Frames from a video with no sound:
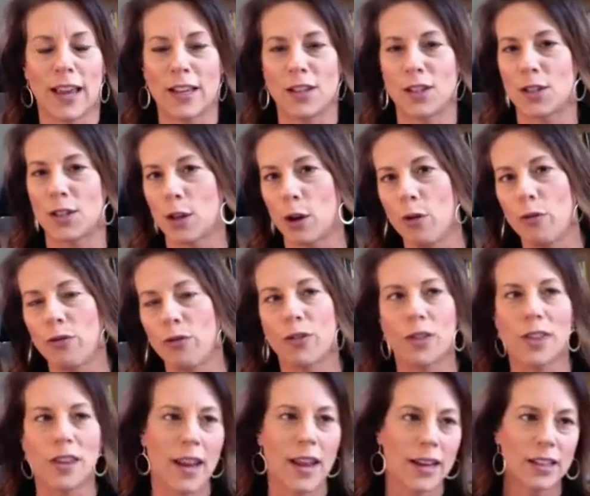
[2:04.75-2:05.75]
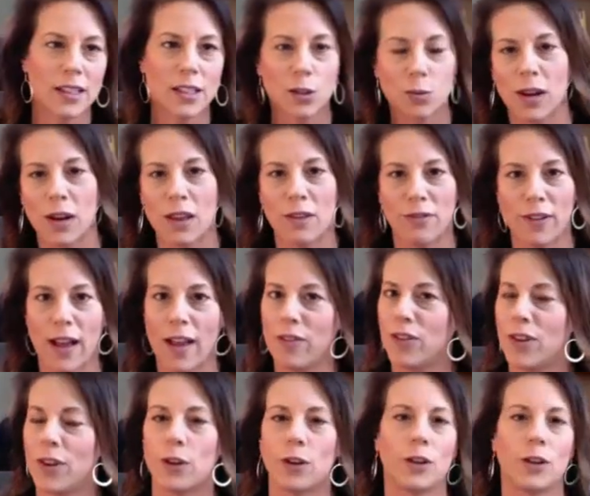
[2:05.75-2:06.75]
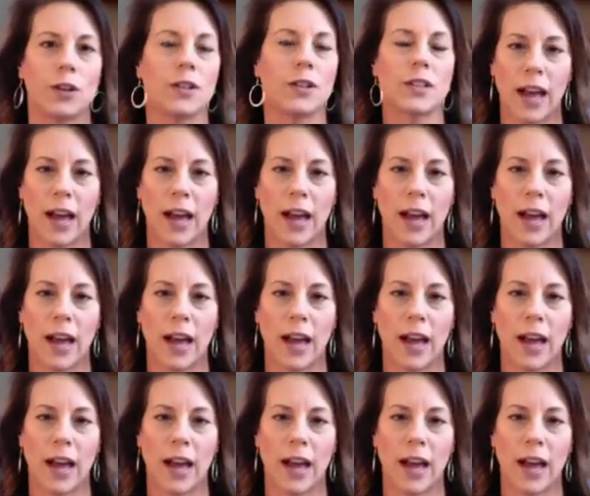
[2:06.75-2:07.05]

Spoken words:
And so for the next 25 years,